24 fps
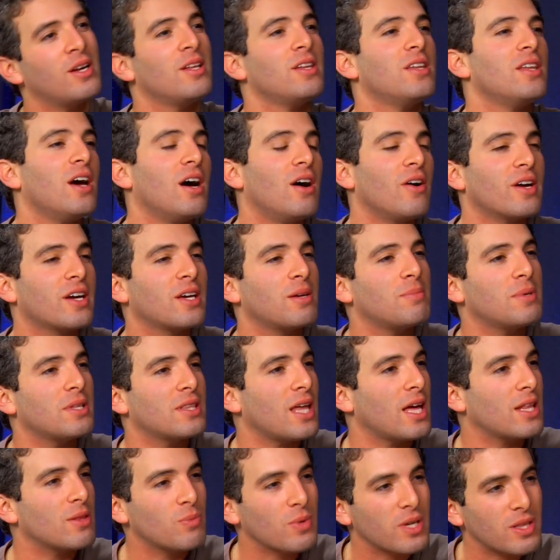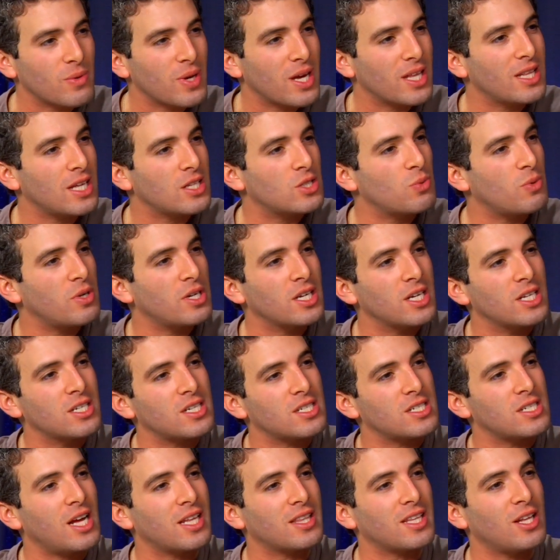no. It could be that we had that 20
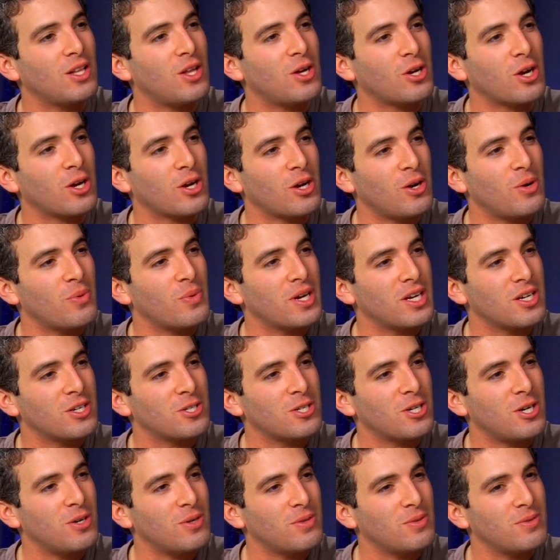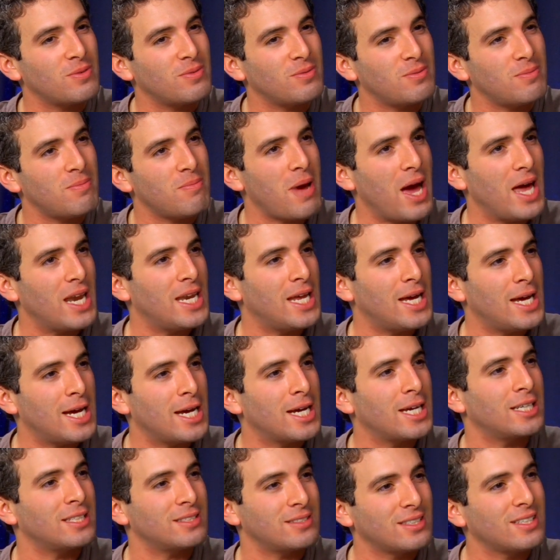inches not that long ago. We had a show
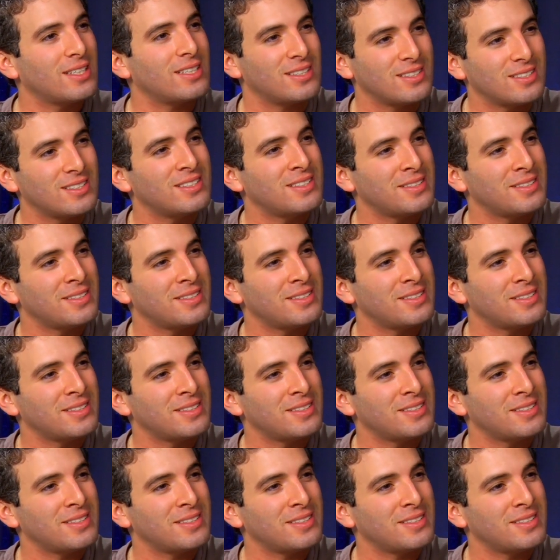matinee, and